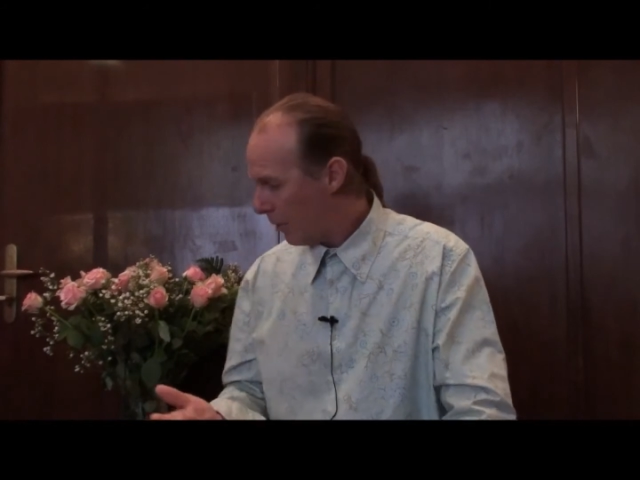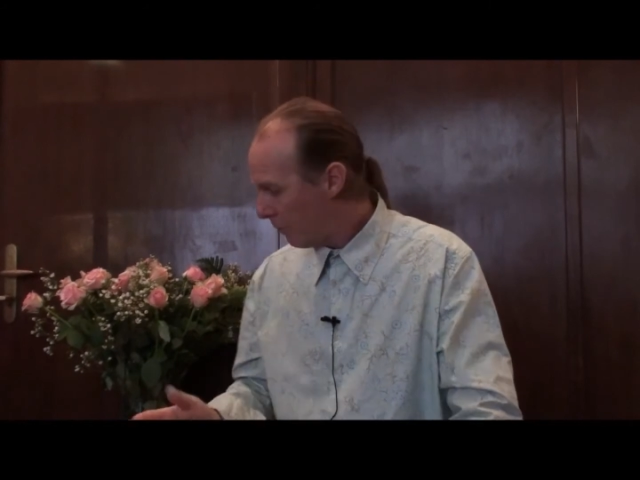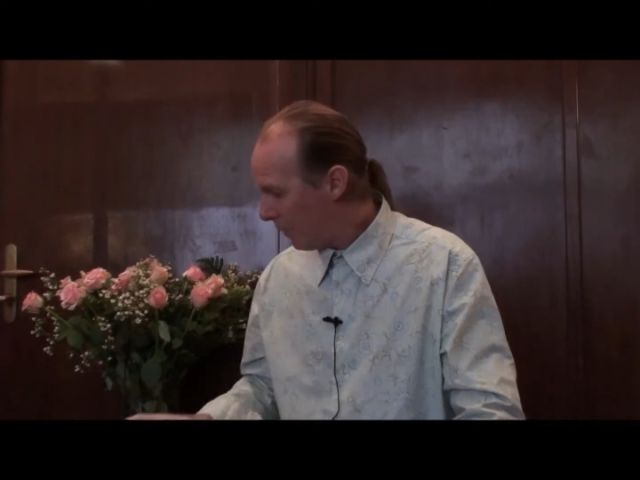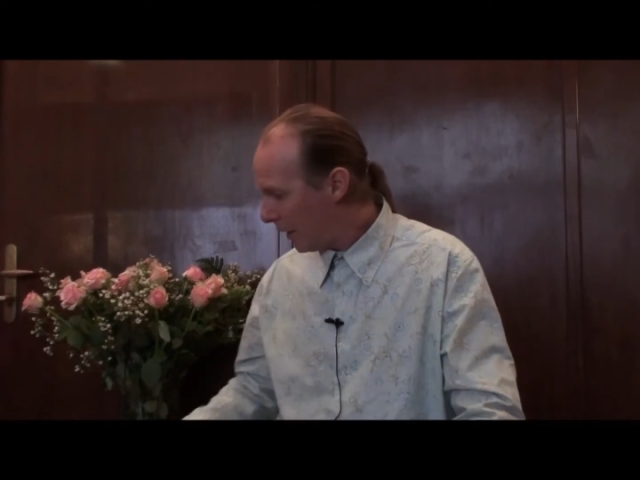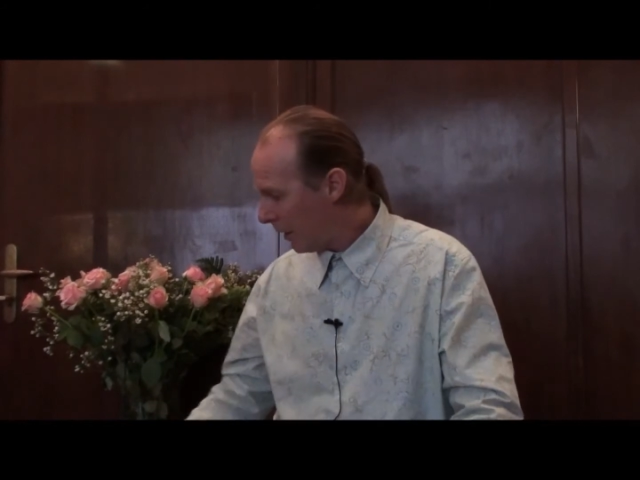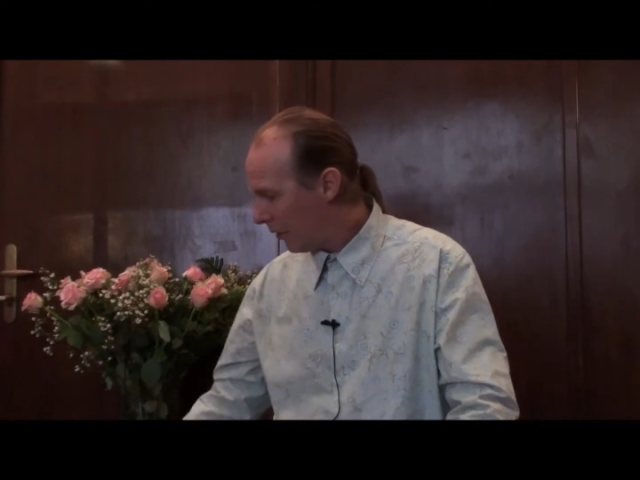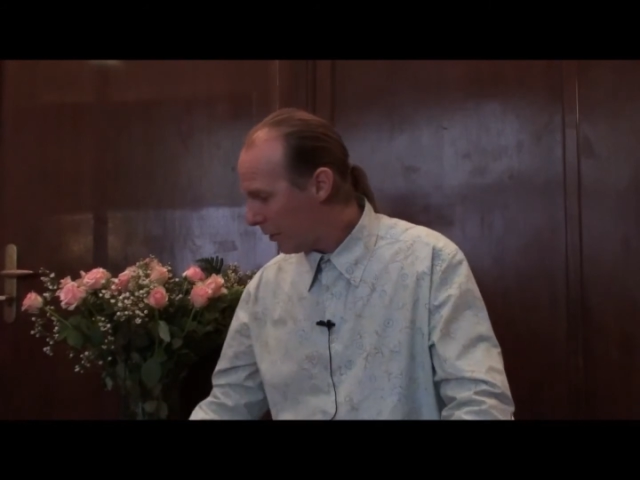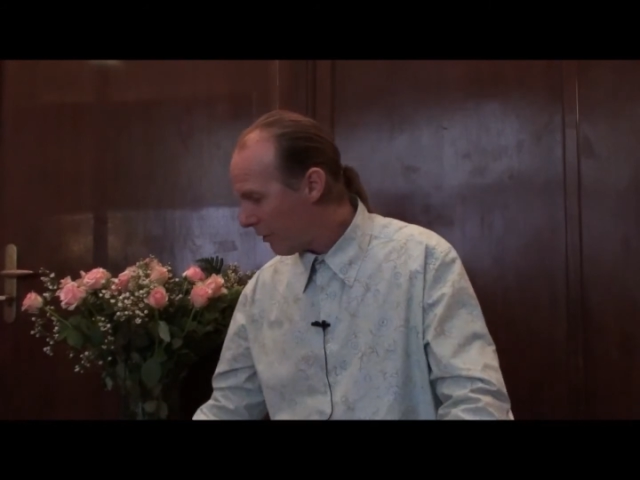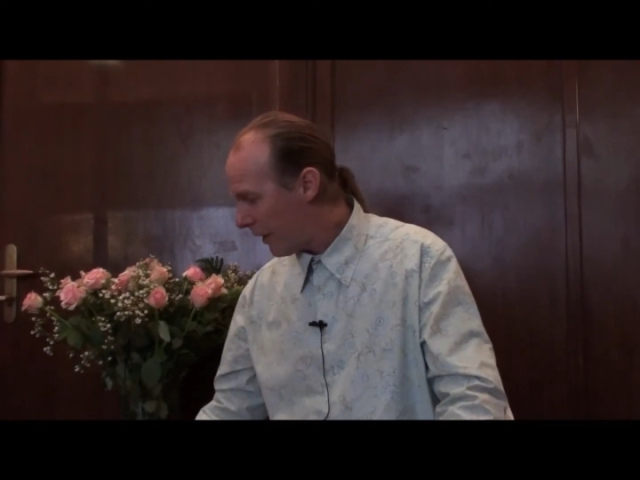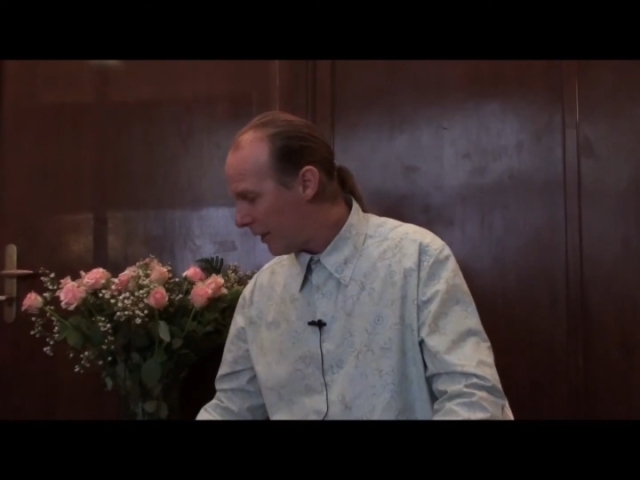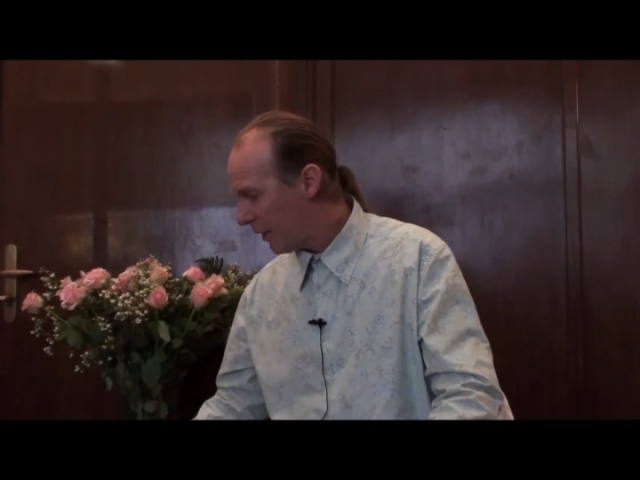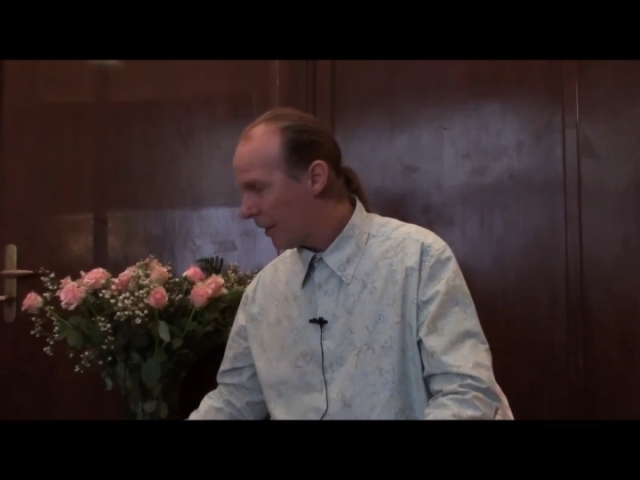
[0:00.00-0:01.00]
Many of the
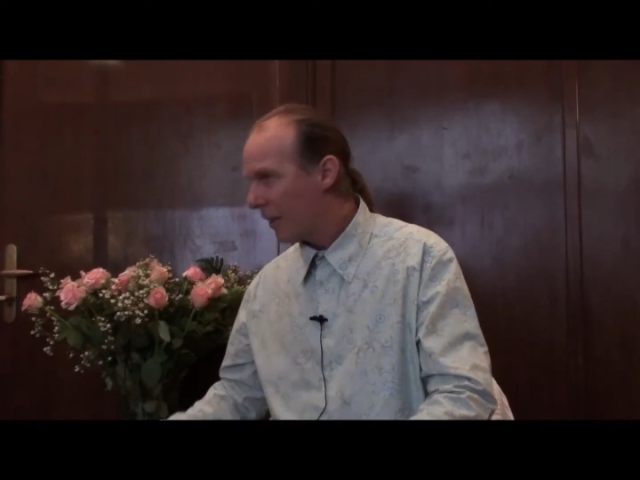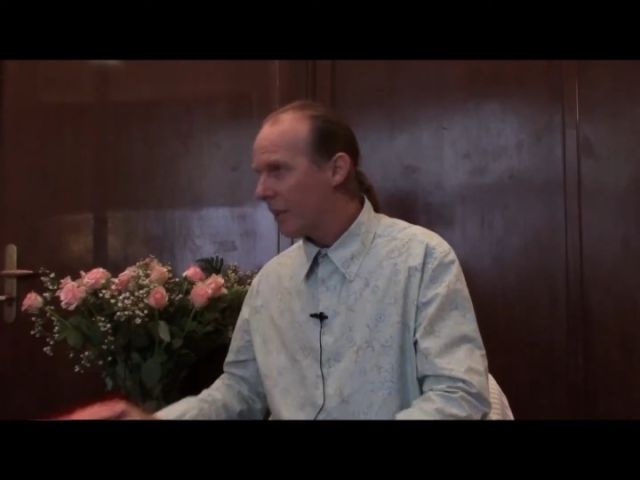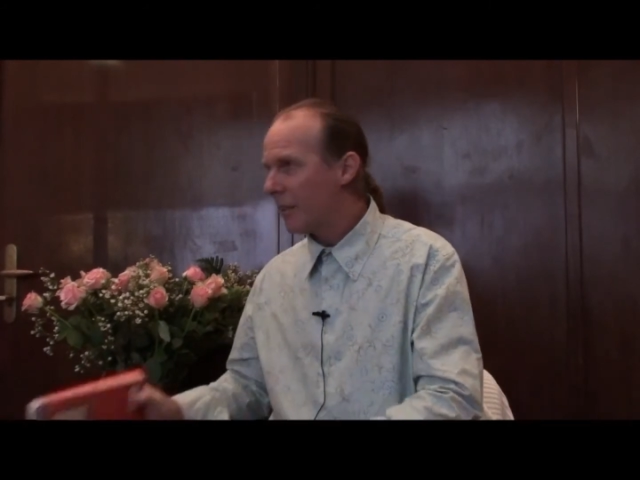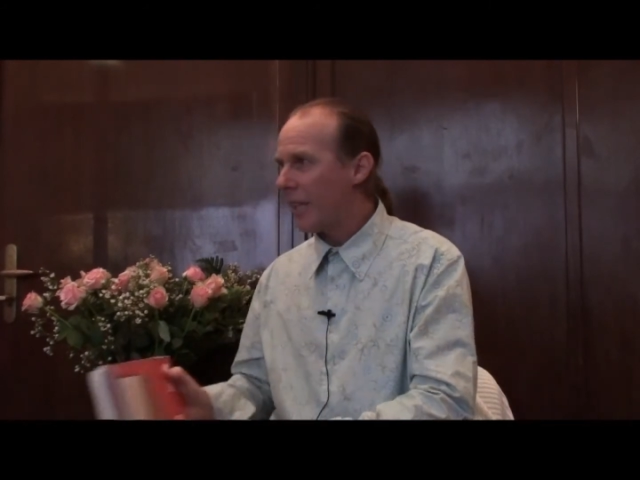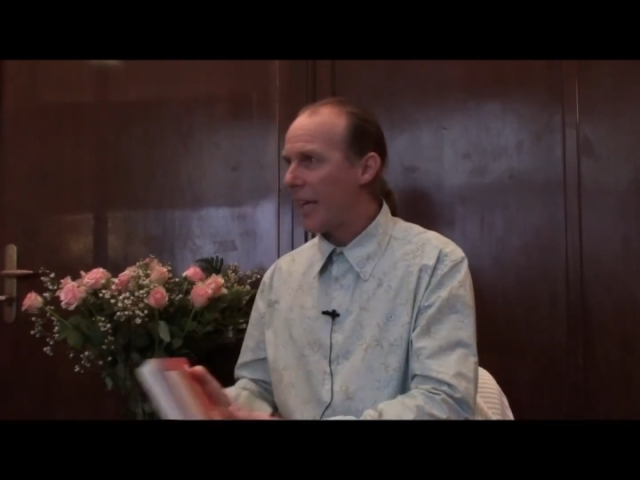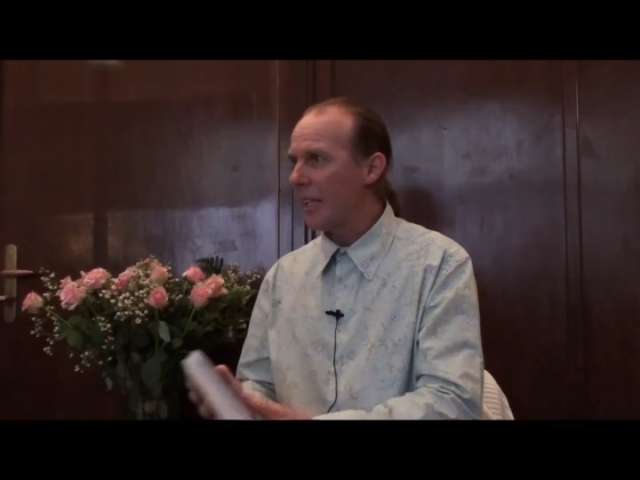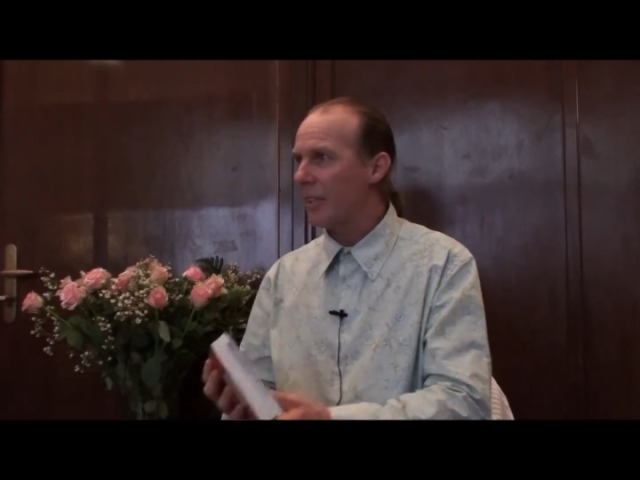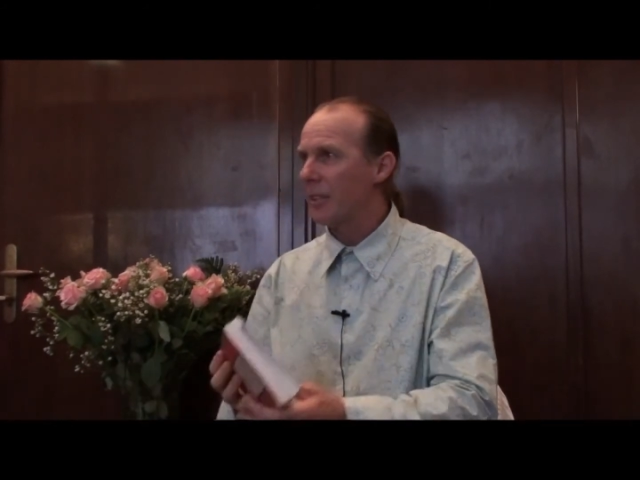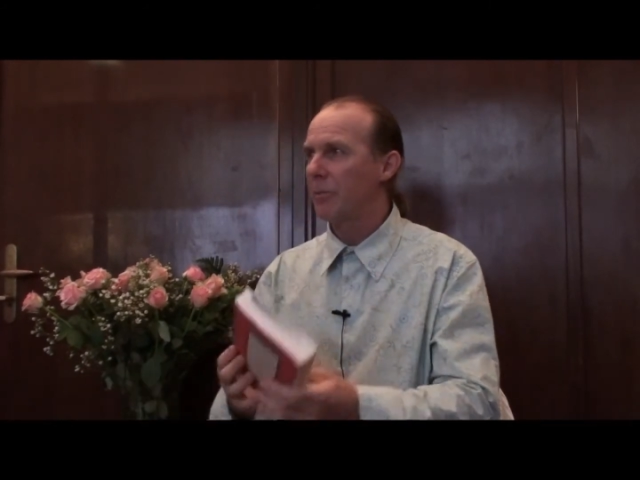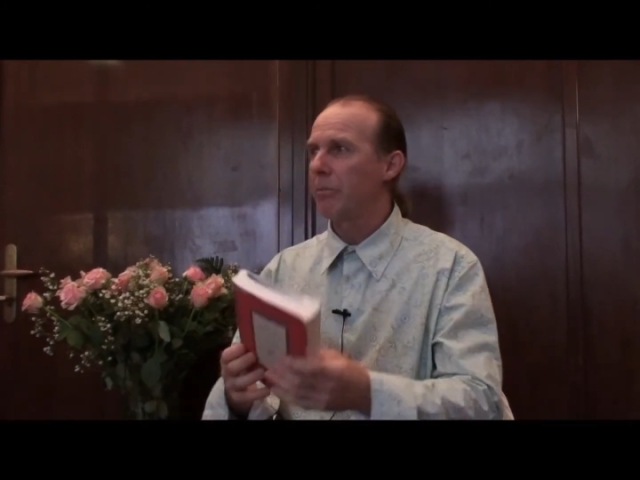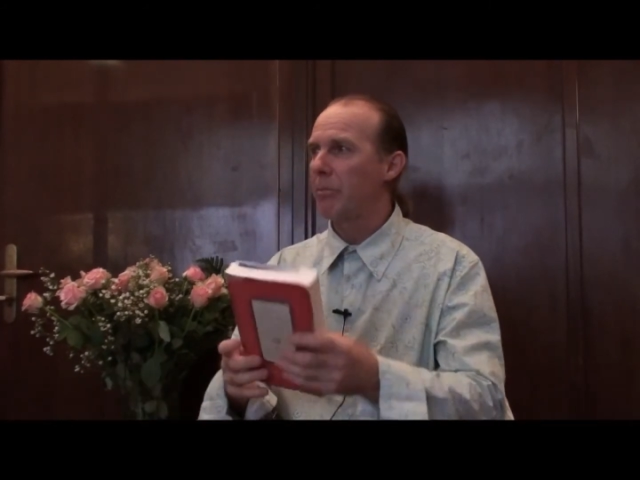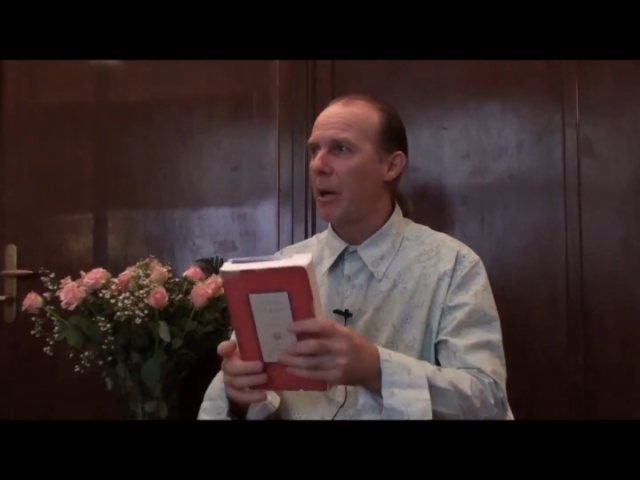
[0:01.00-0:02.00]
great
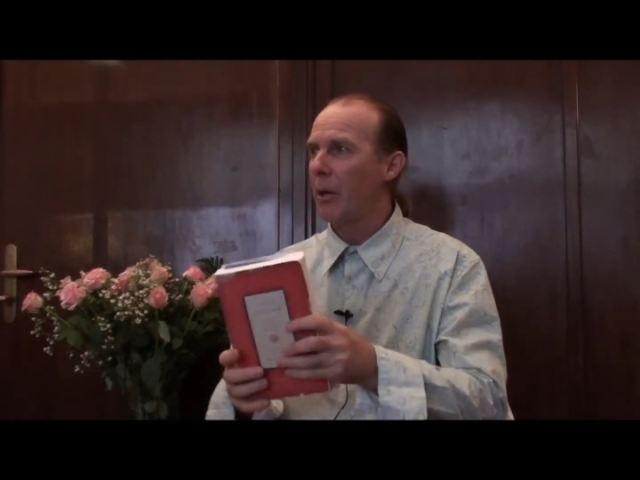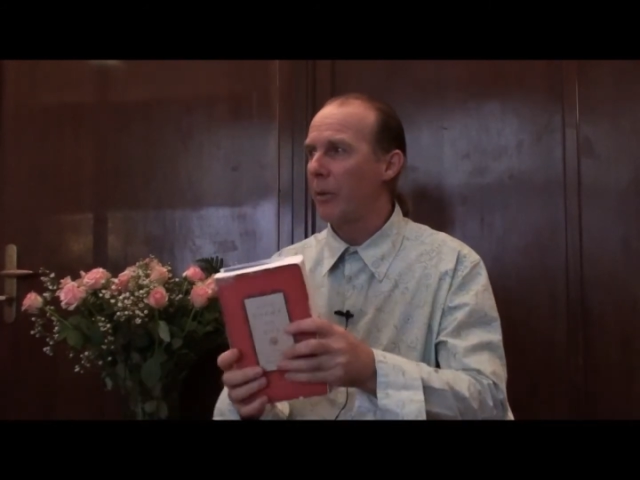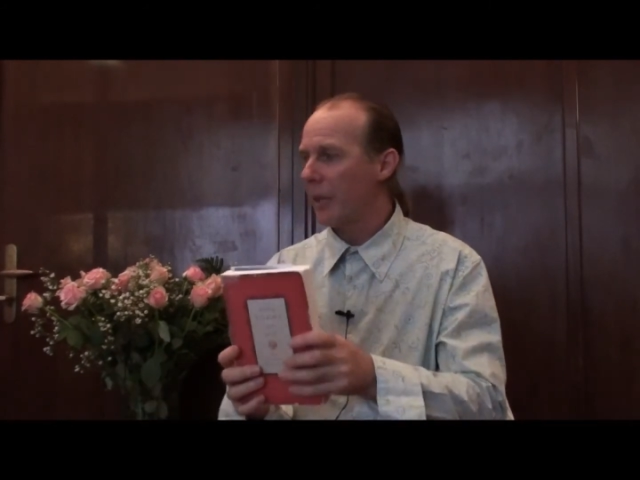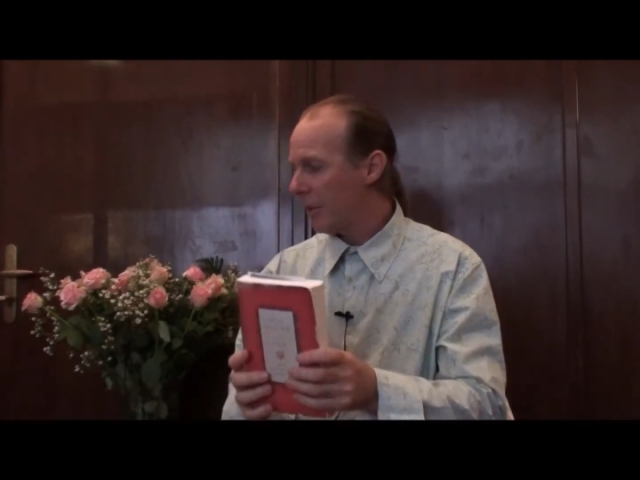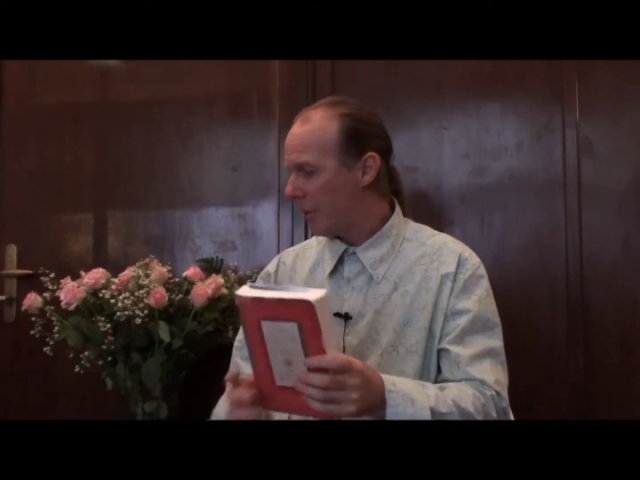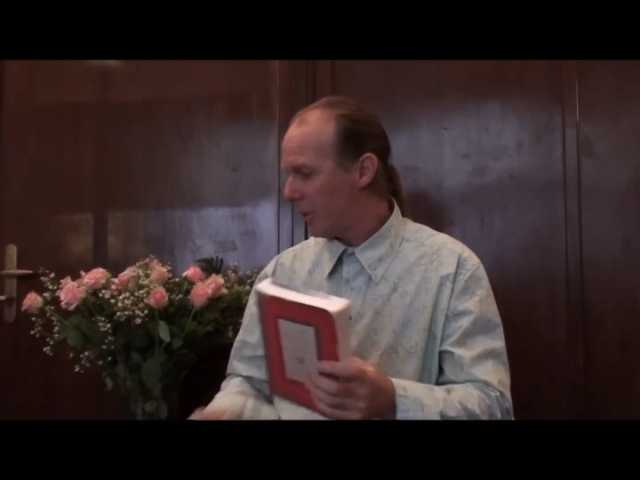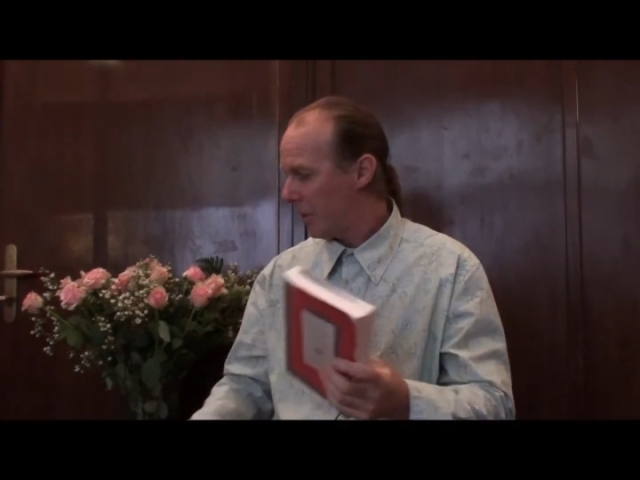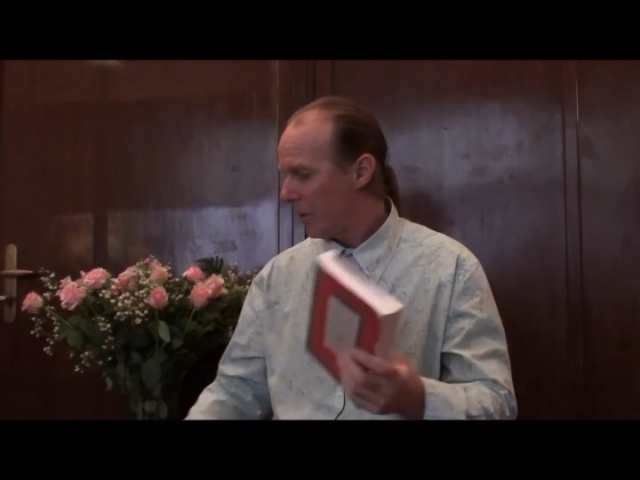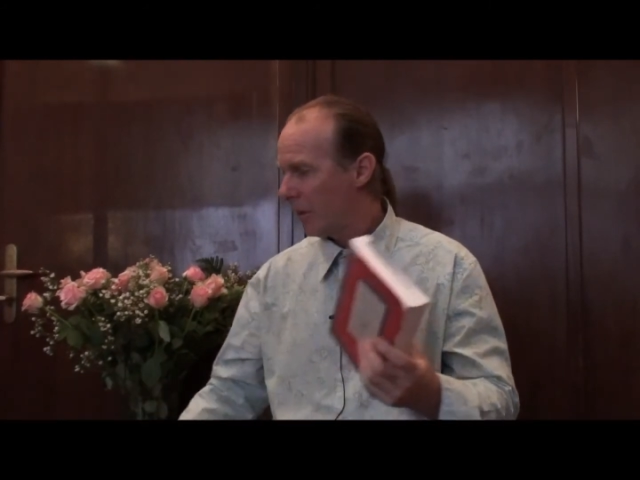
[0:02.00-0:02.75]
saints, poets